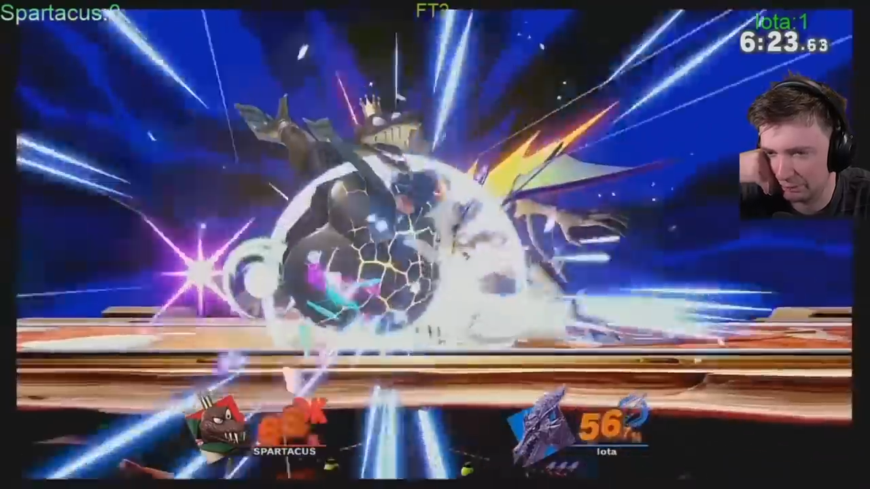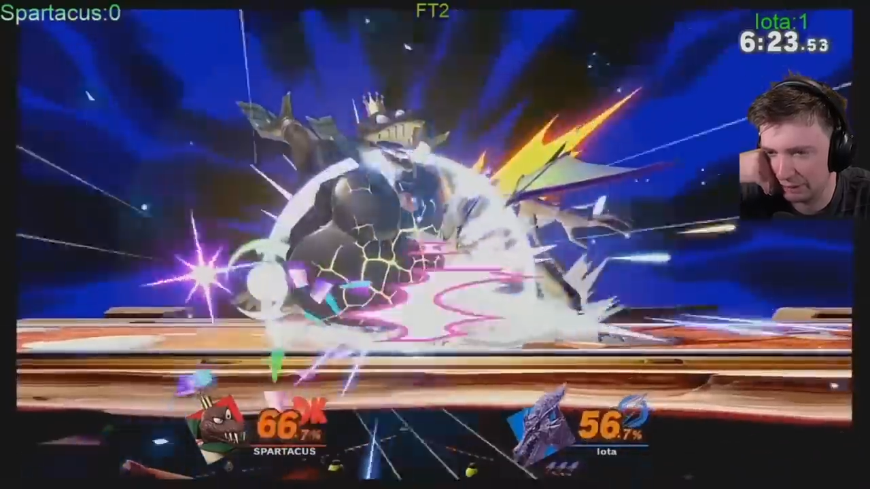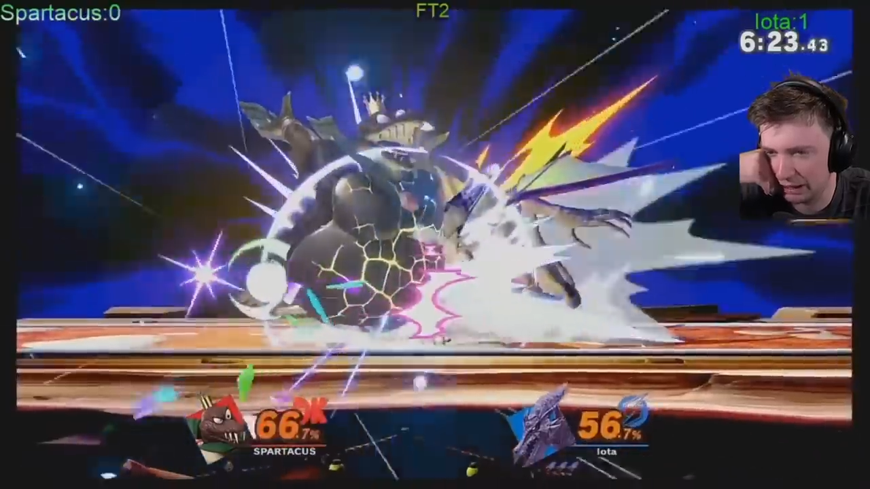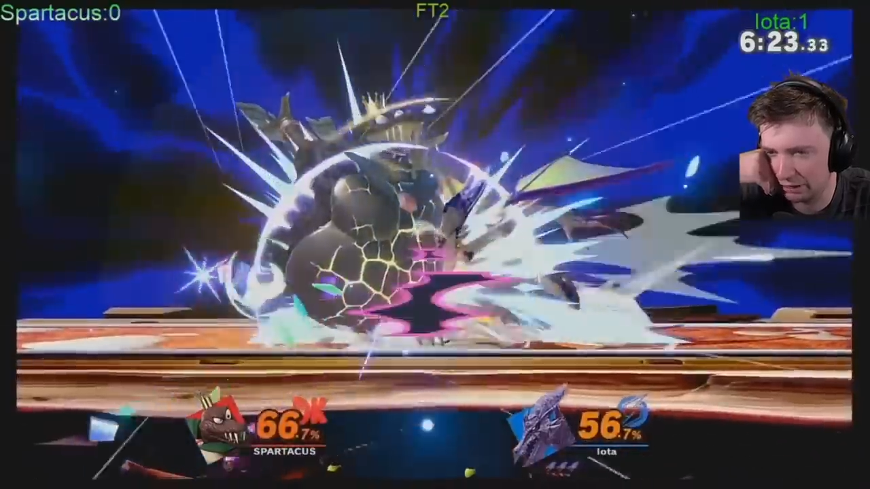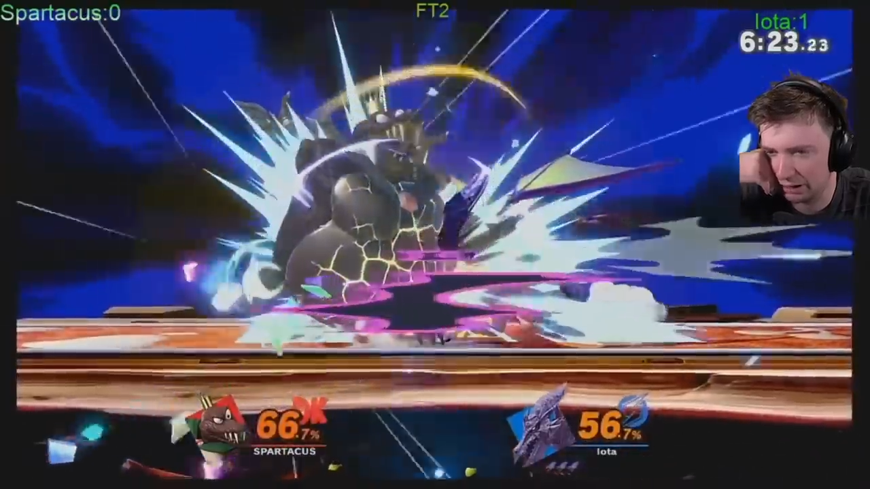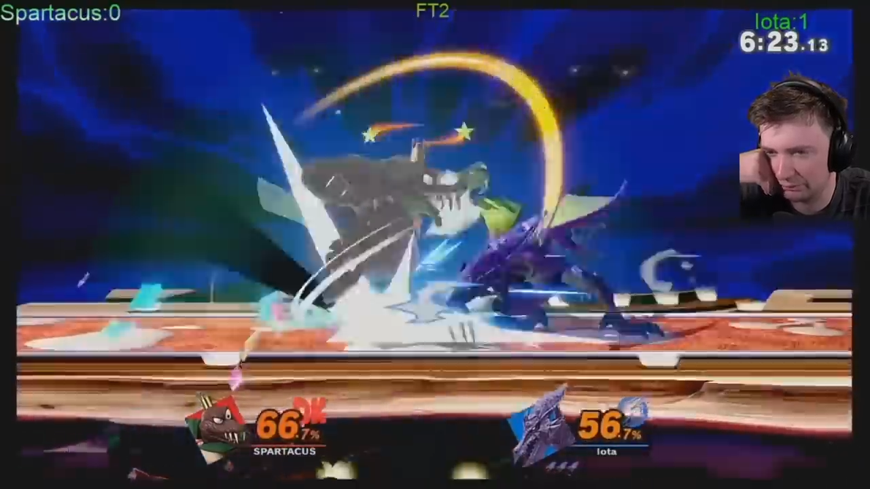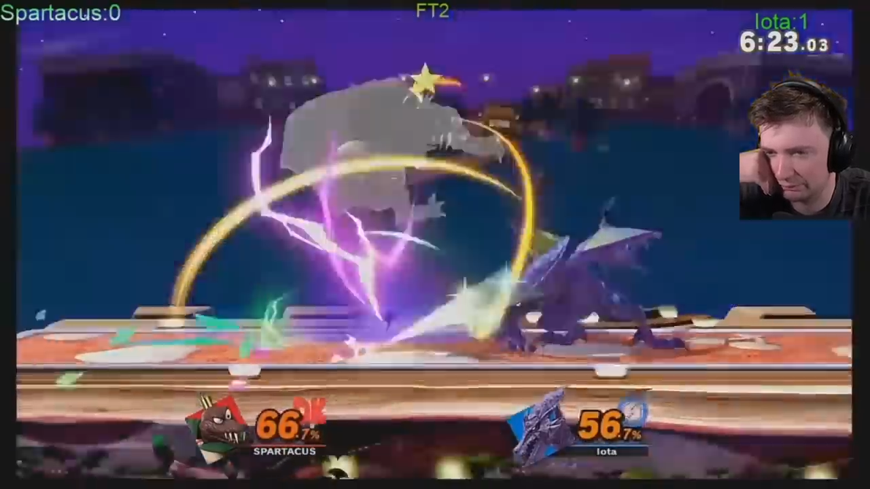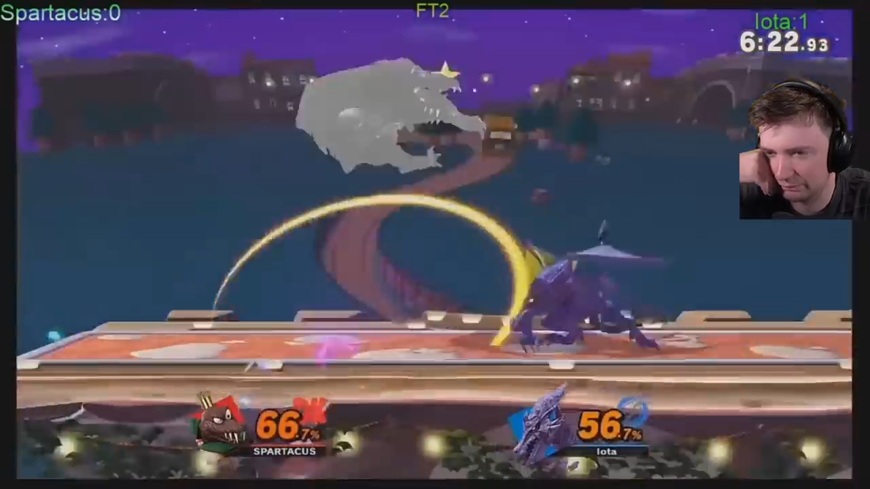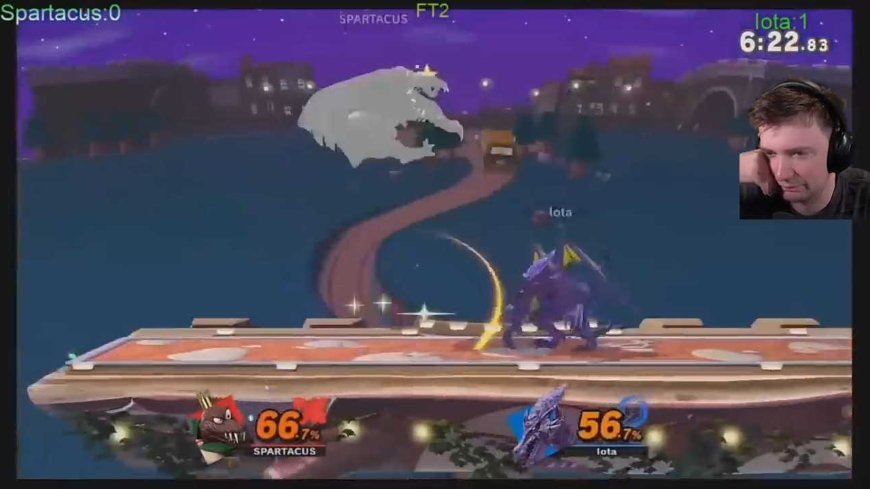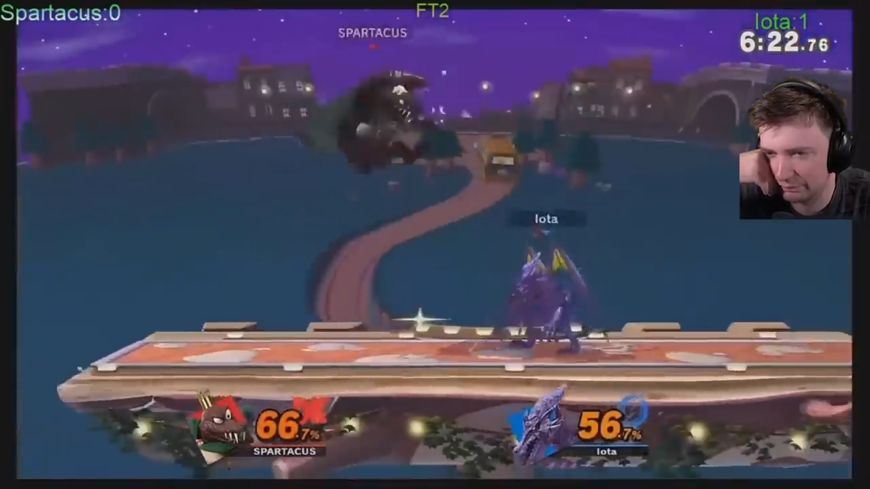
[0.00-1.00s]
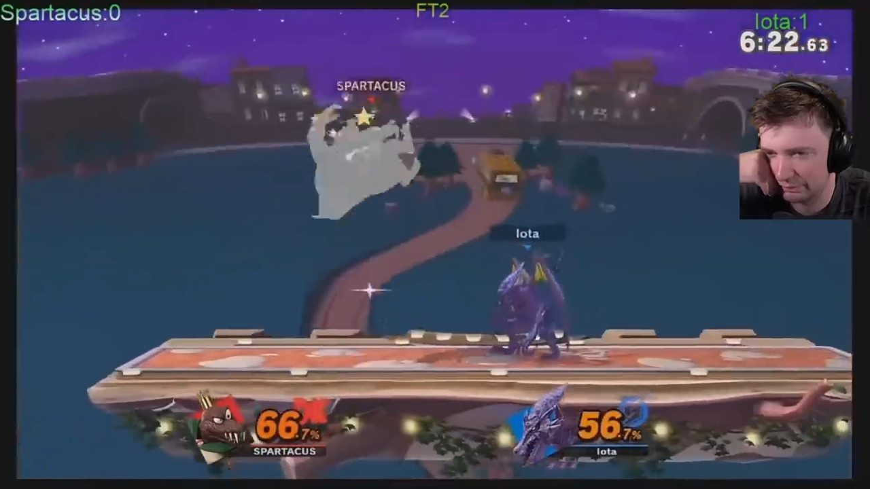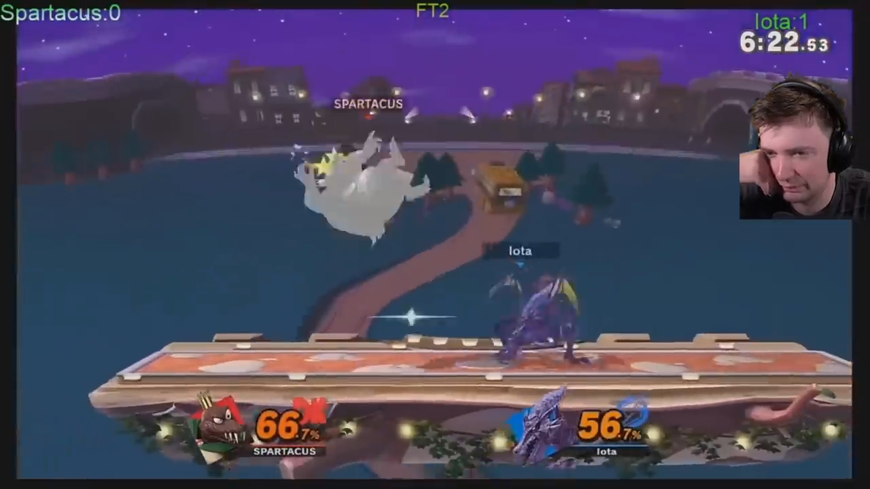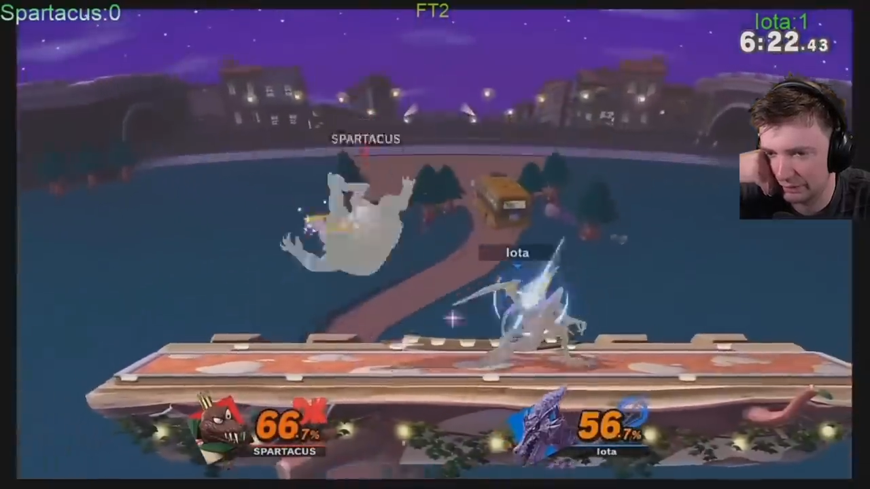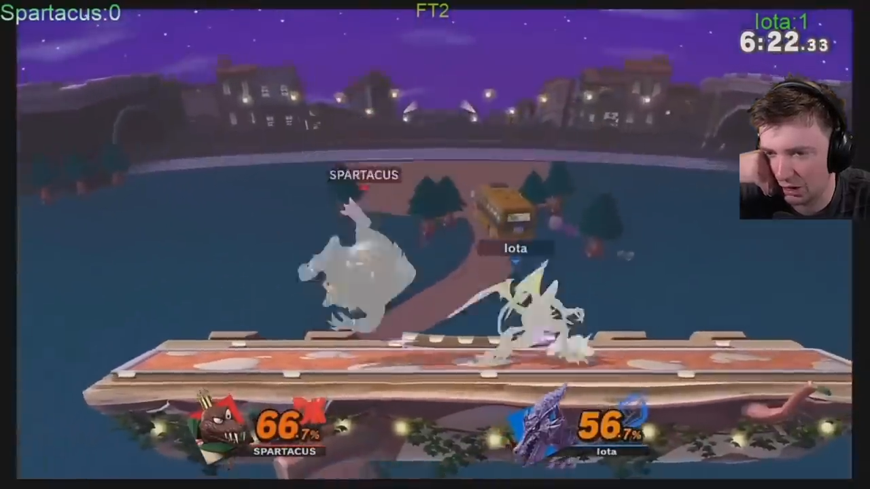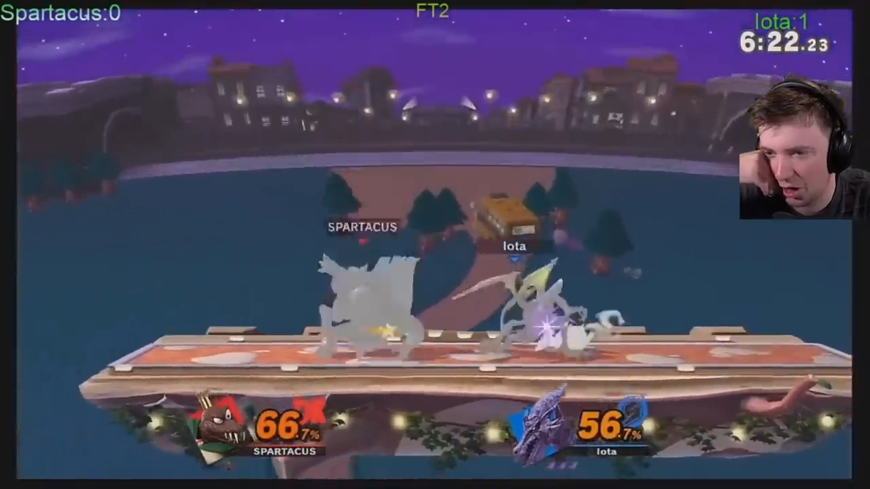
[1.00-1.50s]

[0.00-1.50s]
the power up. Oh my